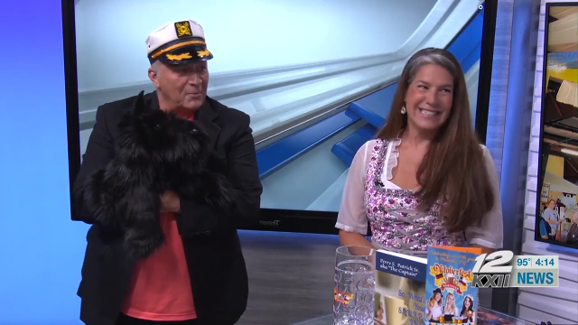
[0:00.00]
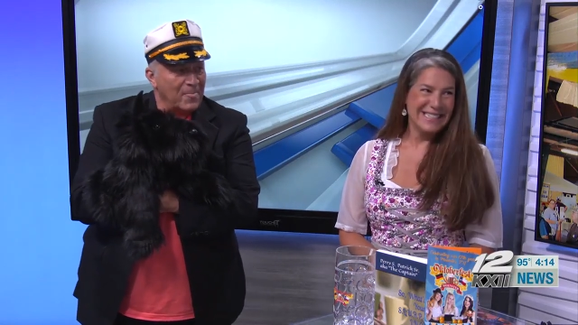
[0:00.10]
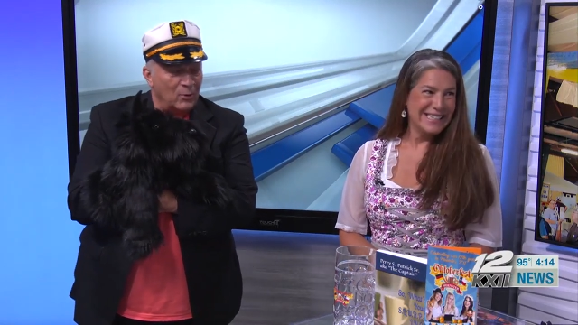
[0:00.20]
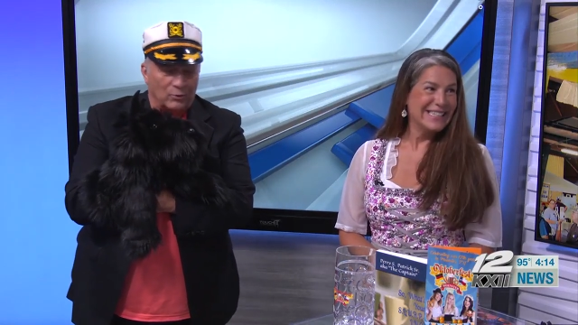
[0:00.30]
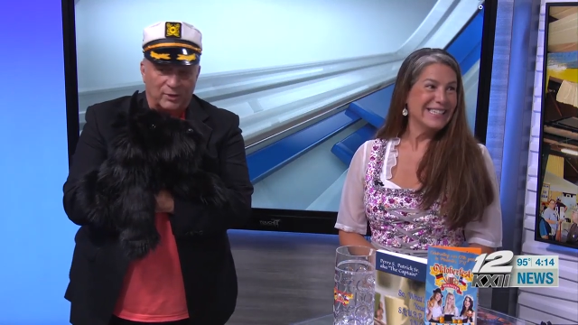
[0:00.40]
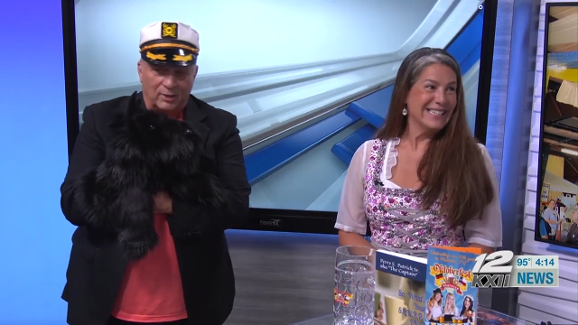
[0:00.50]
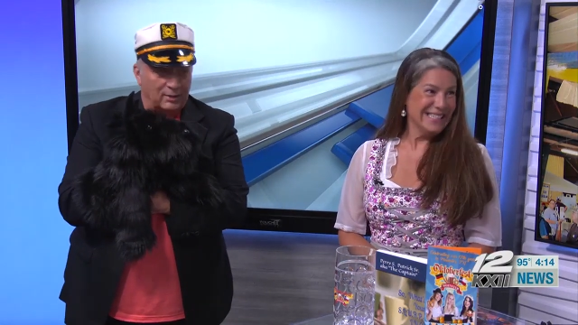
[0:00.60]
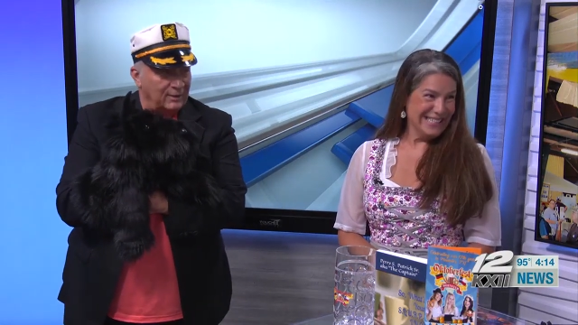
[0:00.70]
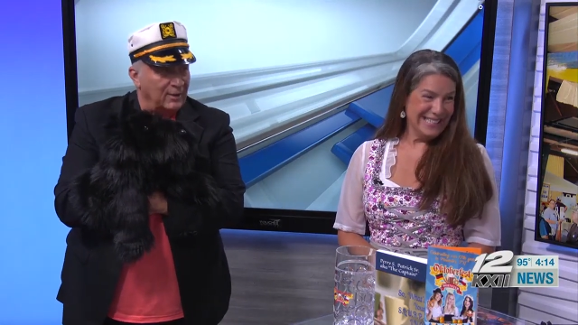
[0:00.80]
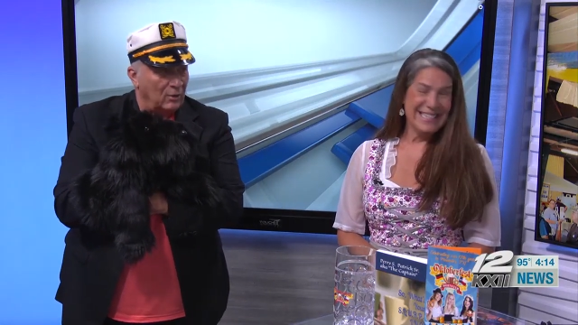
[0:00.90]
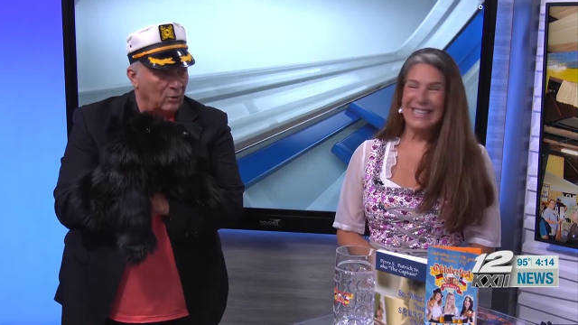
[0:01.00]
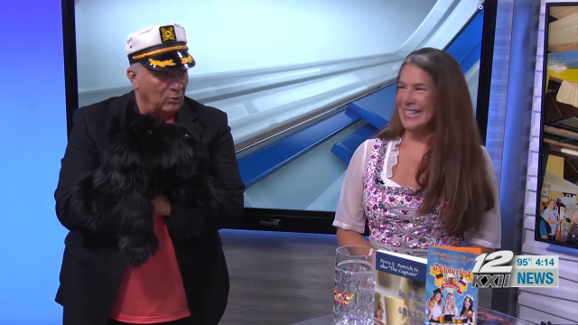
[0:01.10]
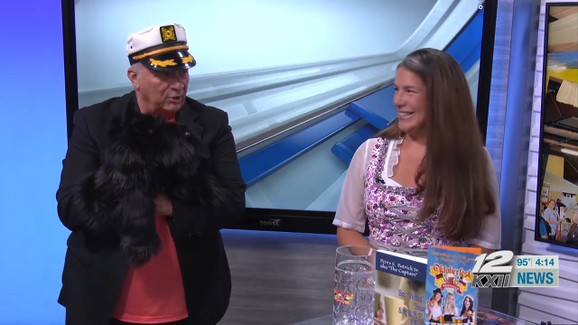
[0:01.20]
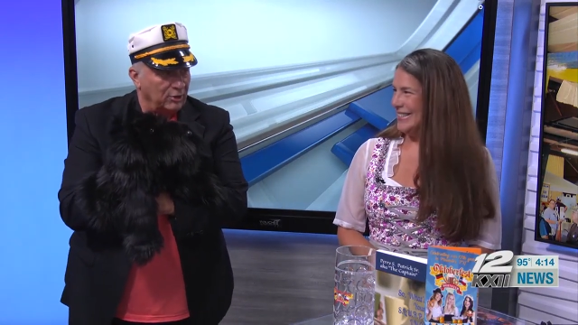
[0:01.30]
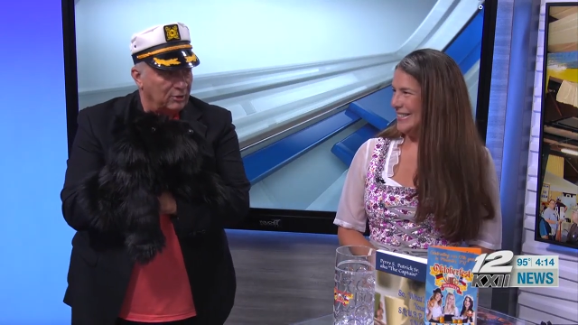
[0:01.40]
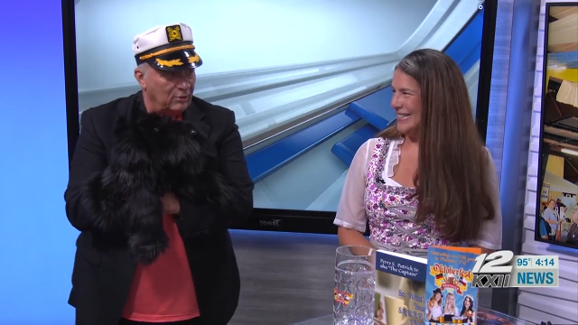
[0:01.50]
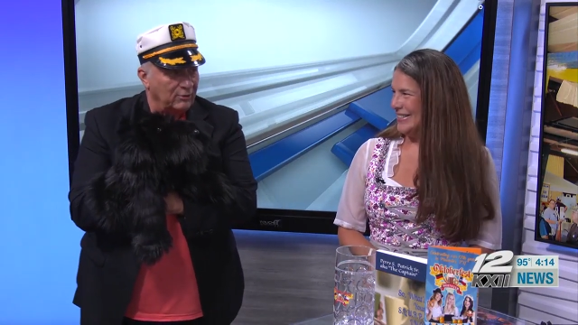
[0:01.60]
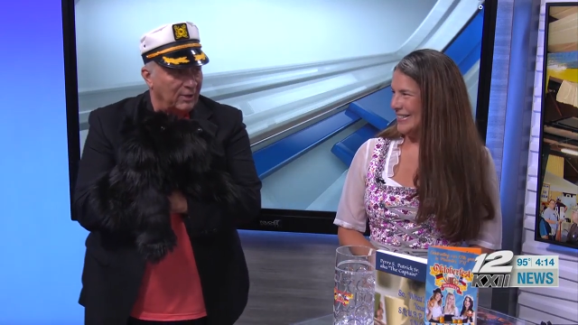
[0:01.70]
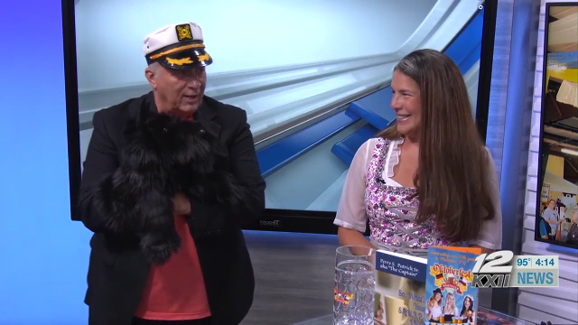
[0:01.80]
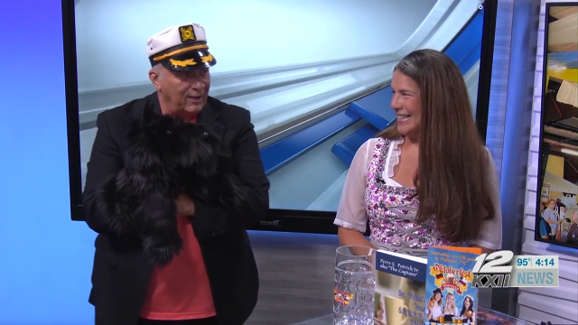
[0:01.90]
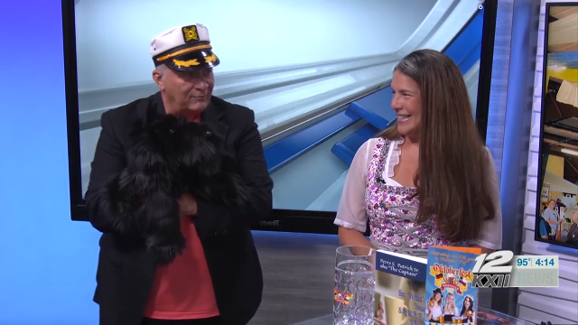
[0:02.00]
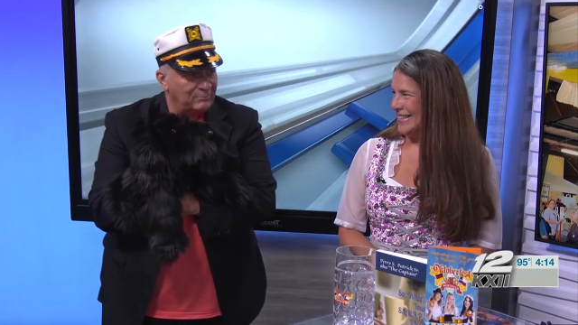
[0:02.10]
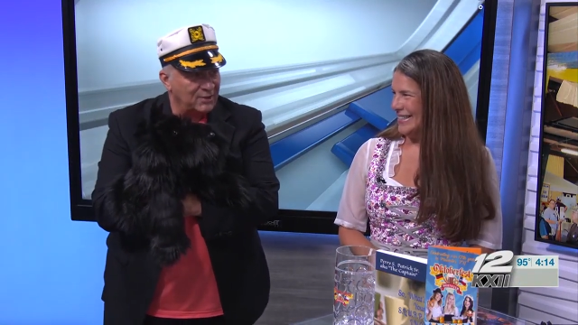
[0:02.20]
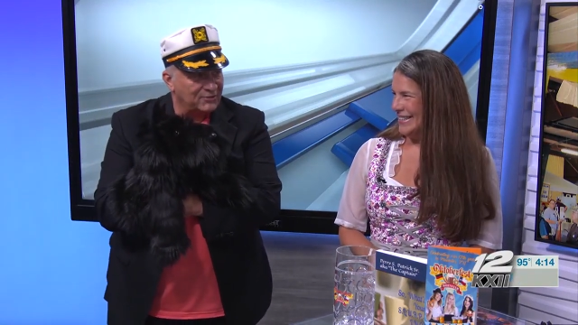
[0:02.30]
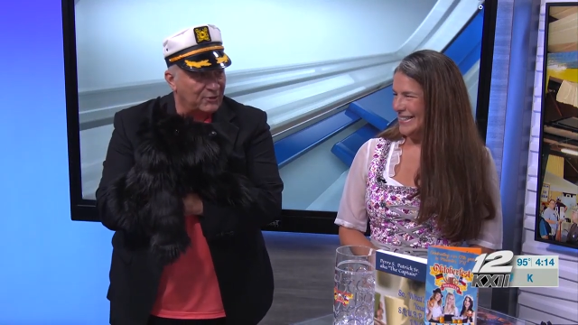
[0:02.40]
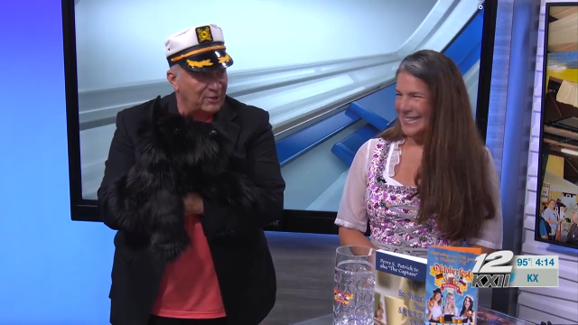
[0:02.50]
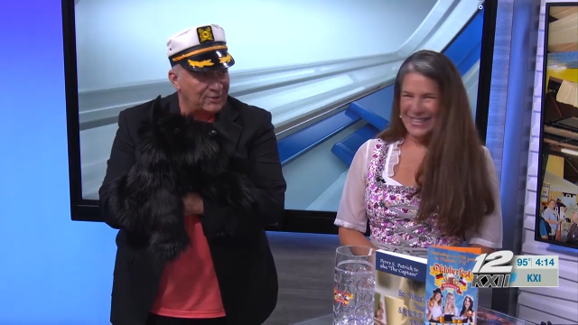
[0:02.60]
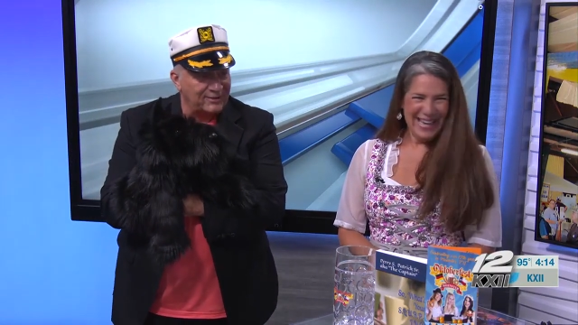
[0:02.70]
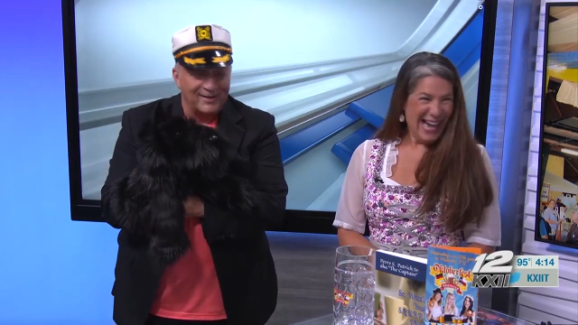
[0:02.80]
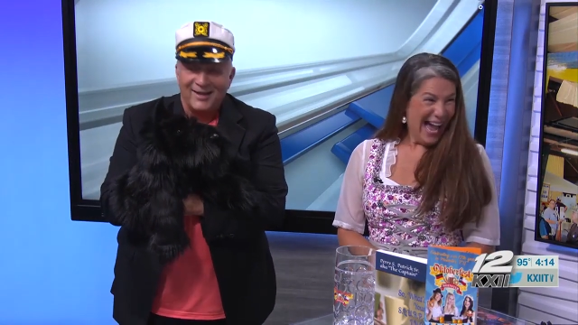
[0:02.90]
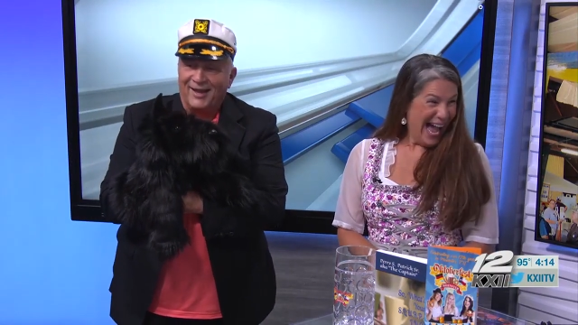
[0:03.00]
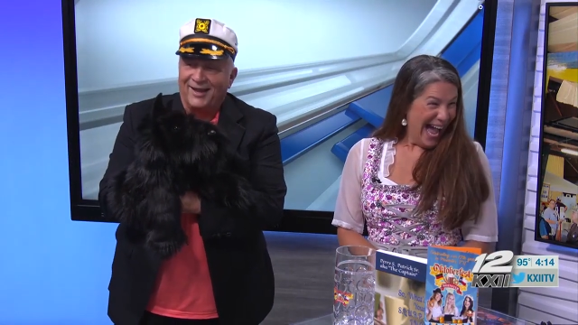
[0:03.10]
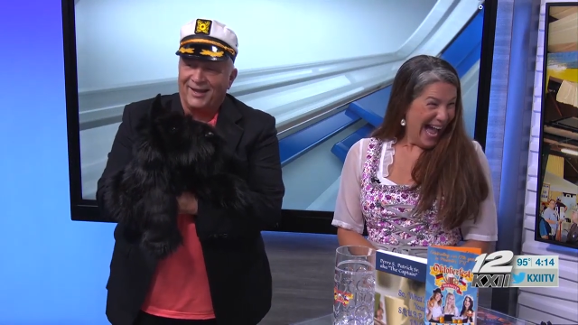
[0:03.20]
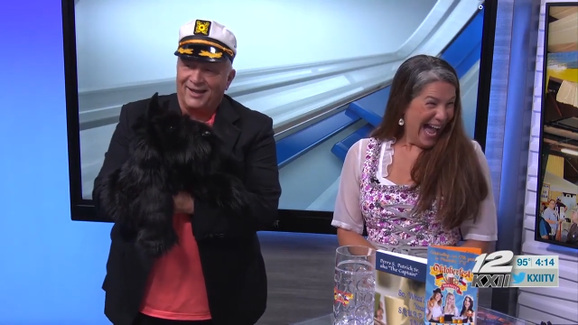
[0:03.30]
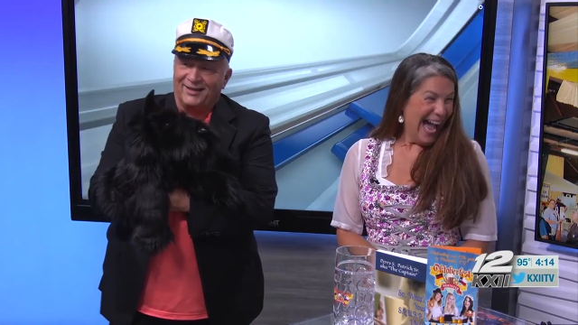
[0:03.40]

Speaker 1: Oh, yeah. Oh, you're going to have much fun. Oh, and, my